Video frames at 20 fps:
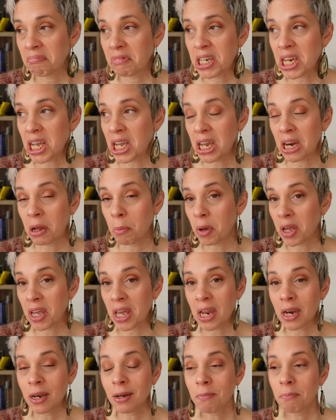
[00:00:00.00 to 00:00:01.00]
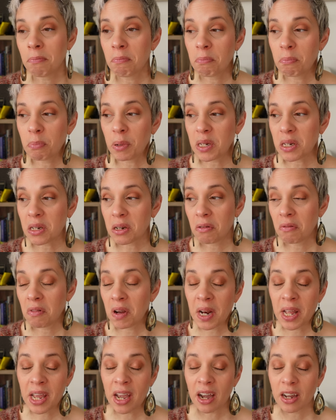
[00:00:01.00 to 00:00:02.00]
take it up again, but
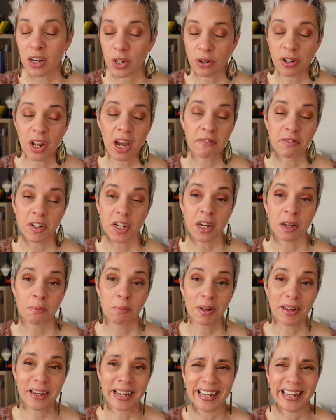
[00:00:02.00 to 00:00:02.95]
really I don't have time.